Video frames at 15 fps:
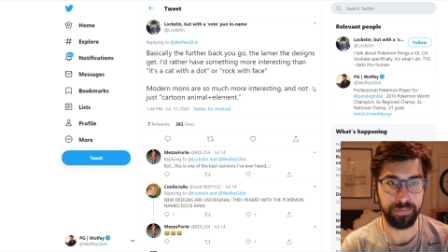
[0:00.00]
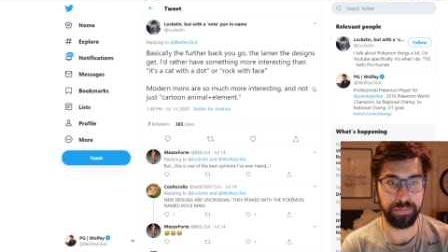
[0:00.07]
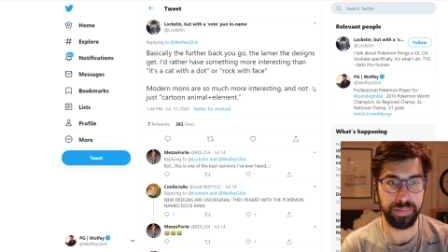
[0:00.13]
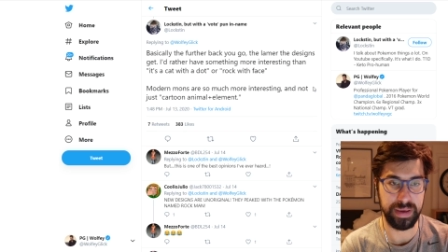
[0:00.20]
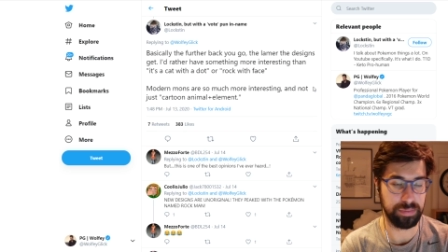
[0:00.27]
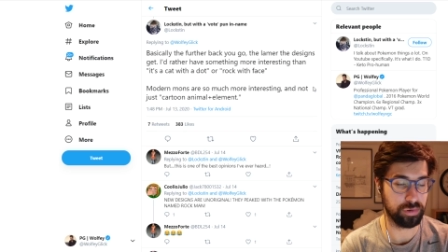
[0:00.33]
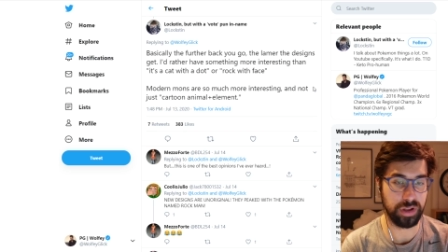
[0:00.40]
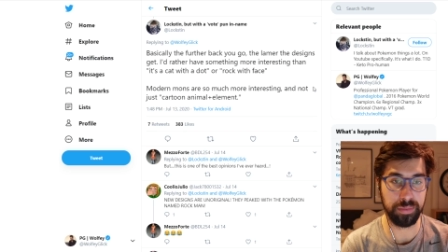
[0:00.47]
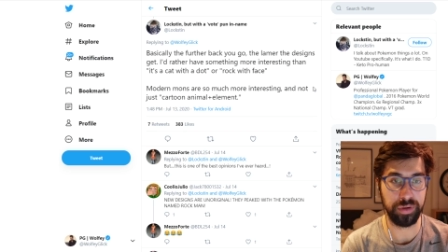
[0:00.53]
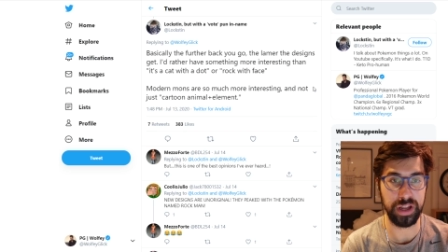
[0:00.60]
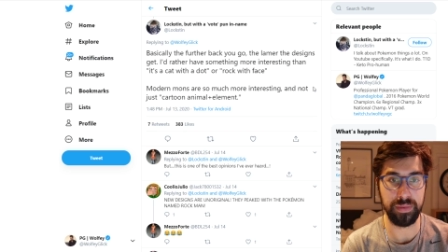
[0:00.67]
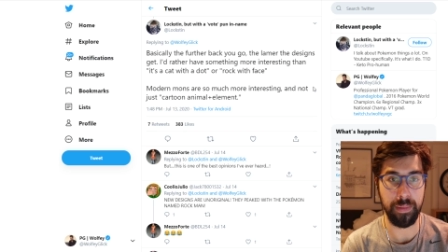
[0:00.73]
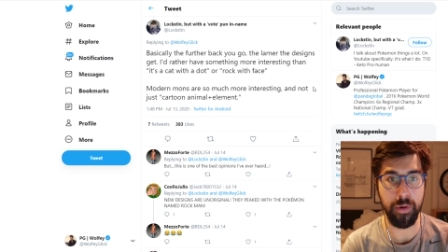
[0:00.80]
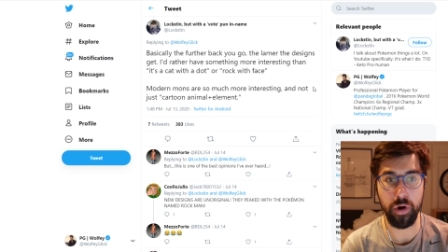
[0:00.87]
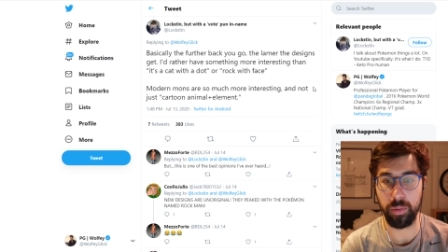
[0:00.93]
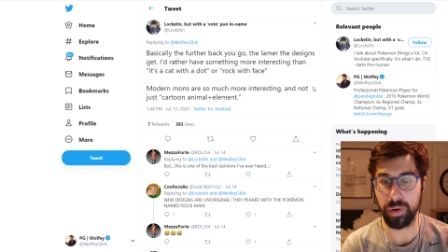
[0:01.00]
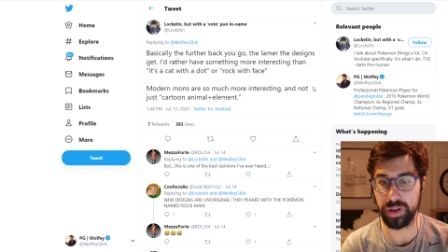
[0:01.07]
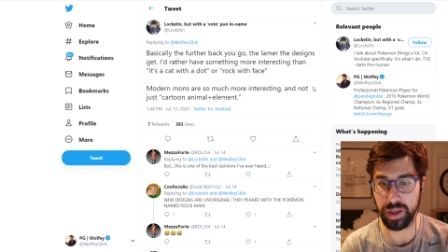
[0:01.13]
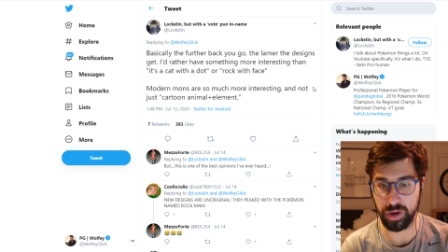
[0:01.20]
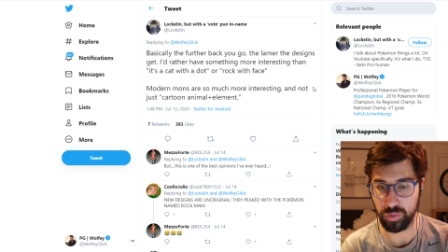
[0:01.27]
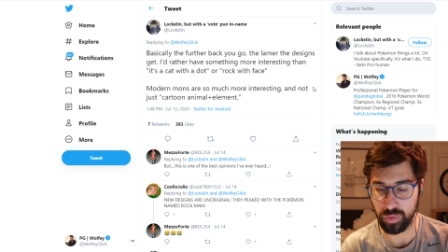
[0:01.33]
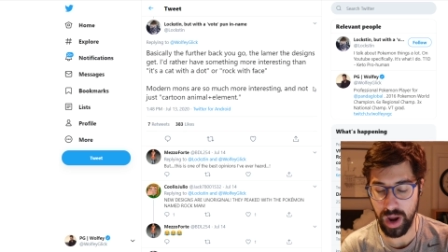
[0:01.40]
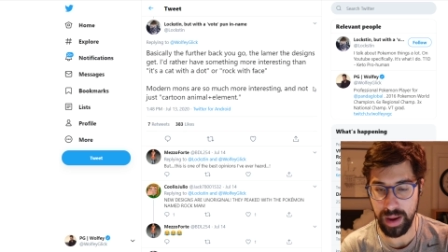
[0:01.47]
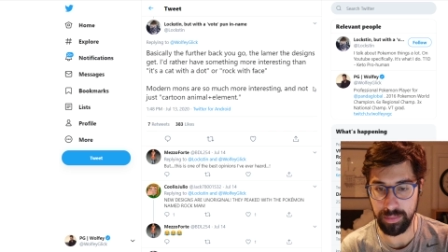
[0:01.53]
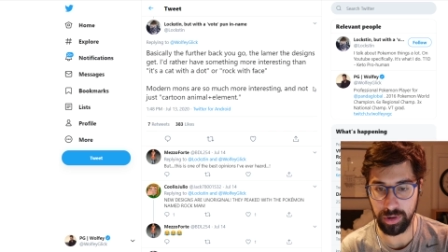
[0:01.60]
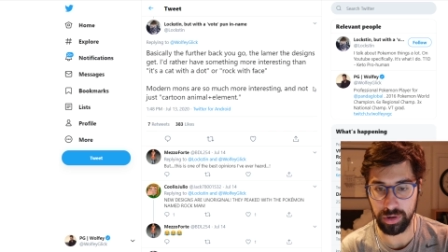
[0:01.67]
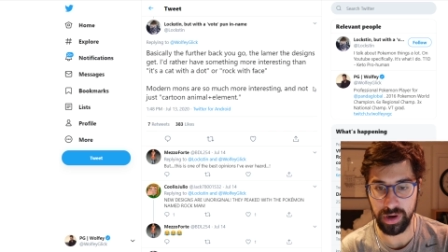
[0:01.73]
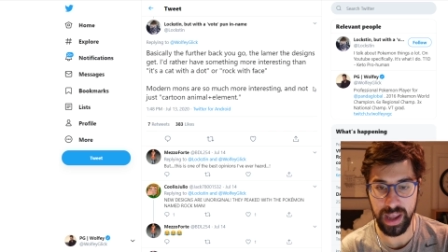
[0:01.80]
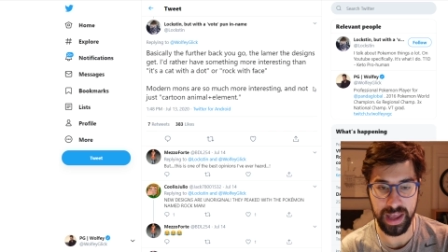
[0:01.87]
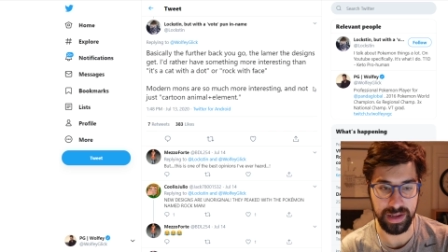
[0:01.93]
people complain about Pokemon like
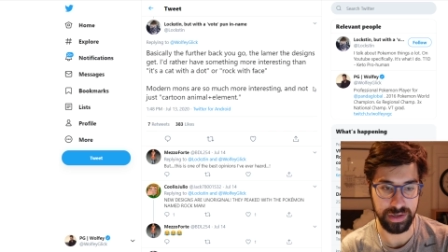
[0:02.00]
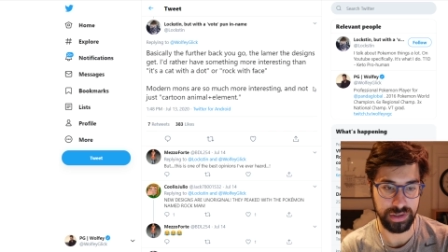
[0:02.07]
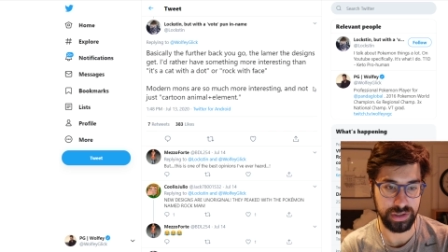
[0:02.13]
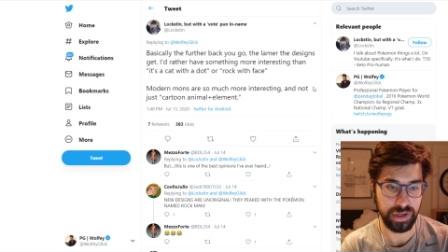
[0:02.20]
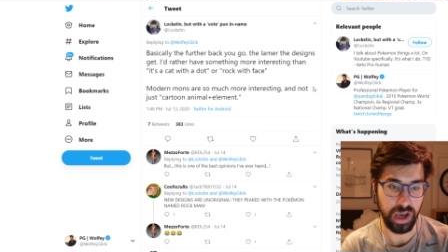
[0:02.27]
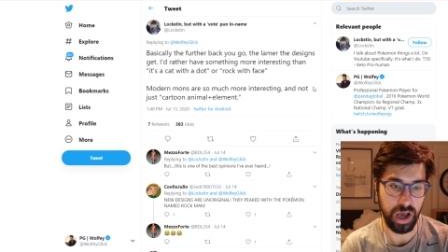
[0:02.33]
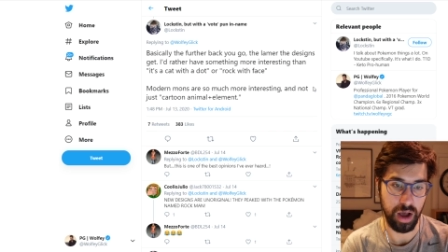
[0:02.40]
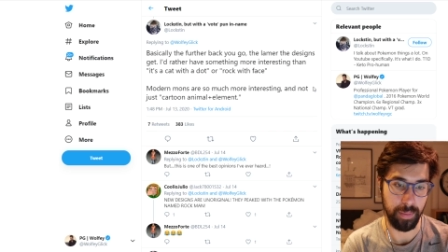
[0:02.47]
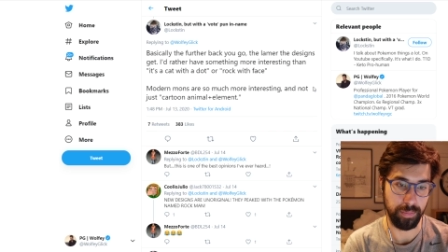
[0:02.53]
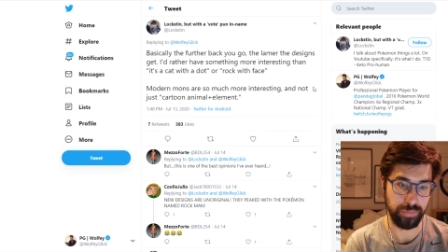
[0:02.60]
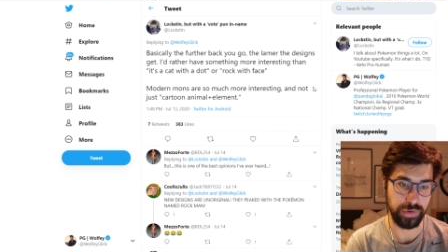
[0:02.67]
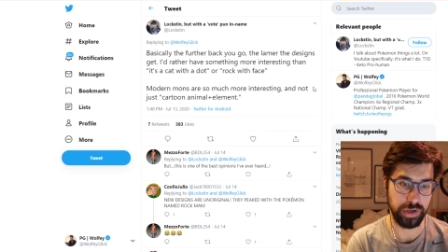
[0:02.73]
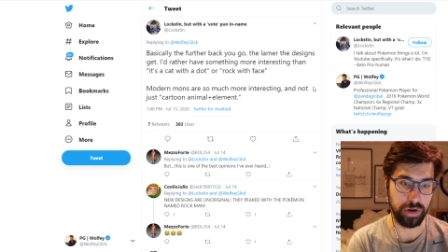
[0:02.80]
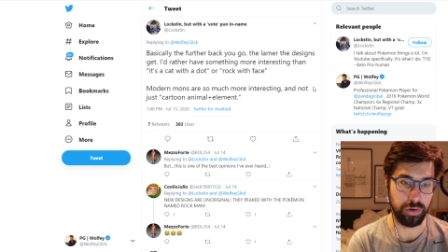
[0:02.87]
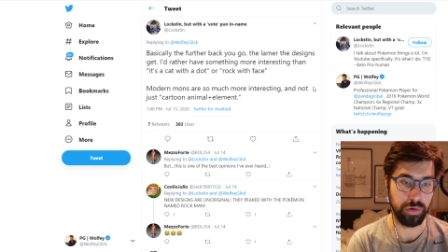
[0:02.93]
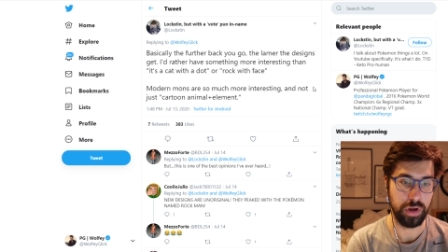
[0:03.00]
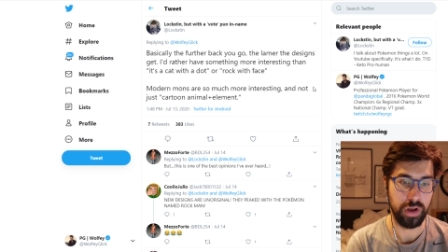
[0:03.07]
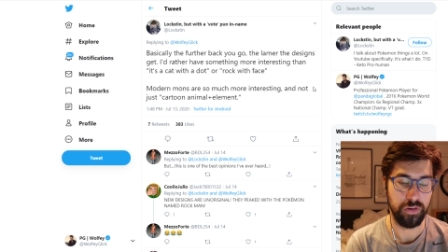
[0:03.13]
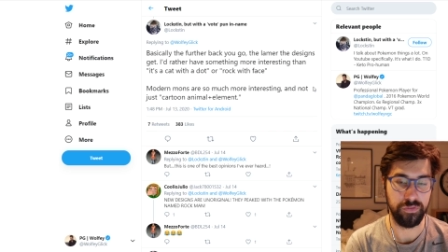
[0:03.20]
Grimer and um, you know,